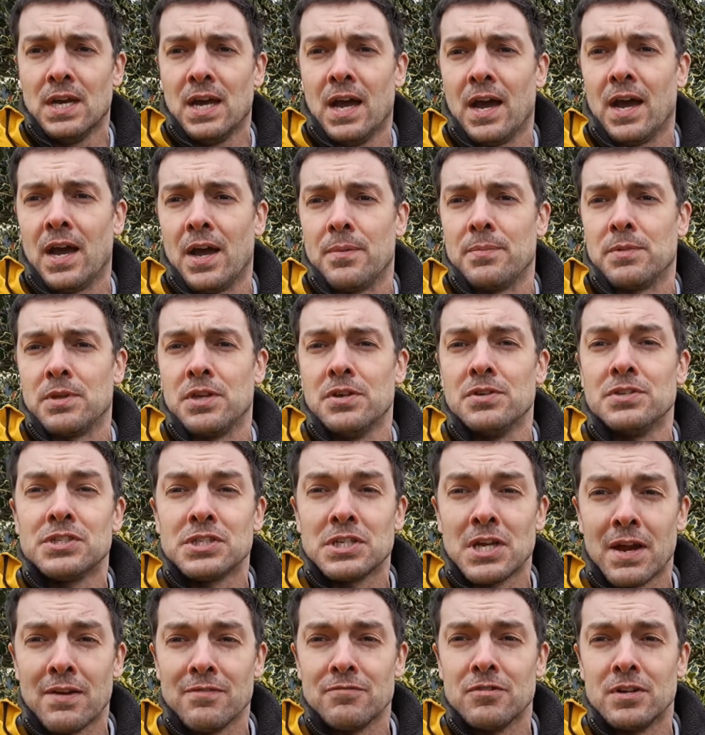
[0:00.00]
Um, you
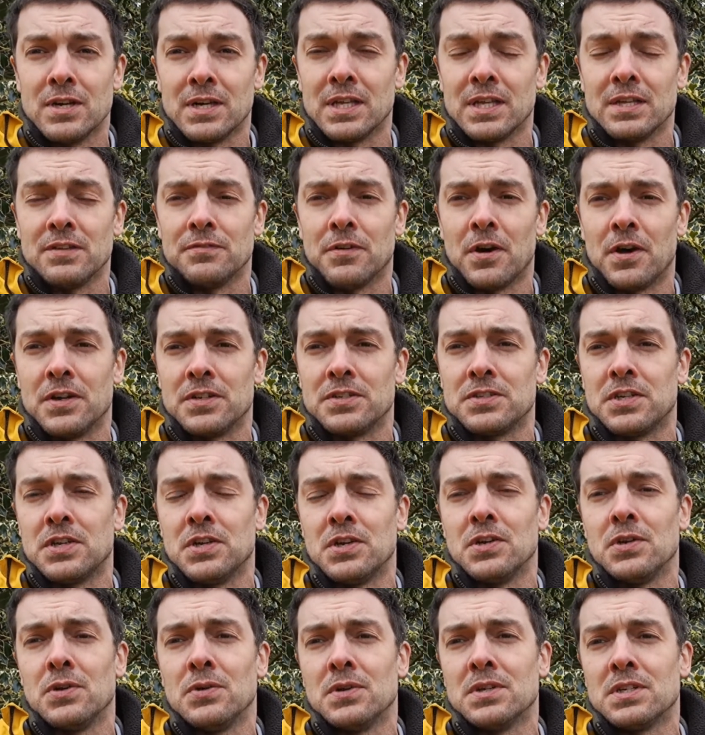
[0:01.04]
generally find
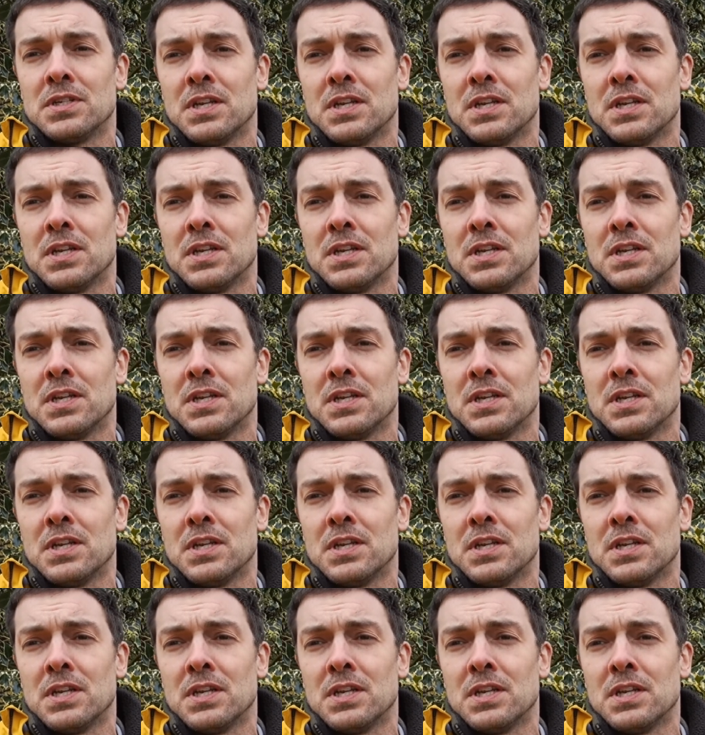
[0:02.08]
two